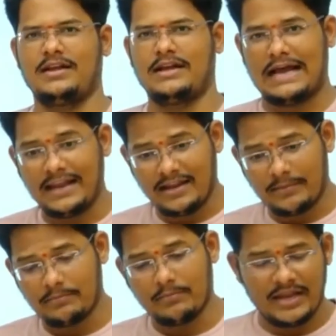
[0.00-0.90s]
I
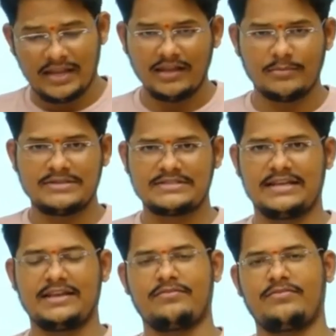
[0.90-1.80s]
am making a mistake
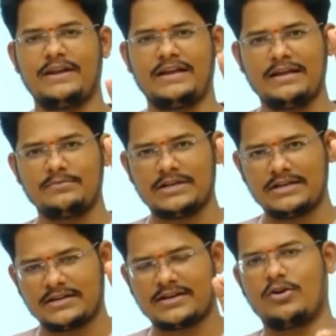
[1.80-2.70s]
every time
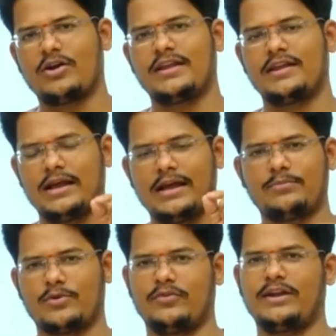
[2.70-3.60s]
that recording I am
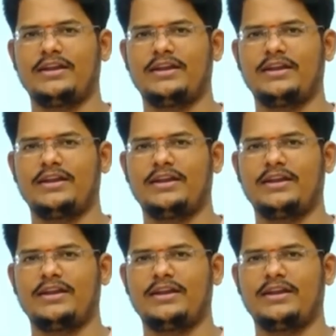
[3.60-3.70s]
providing.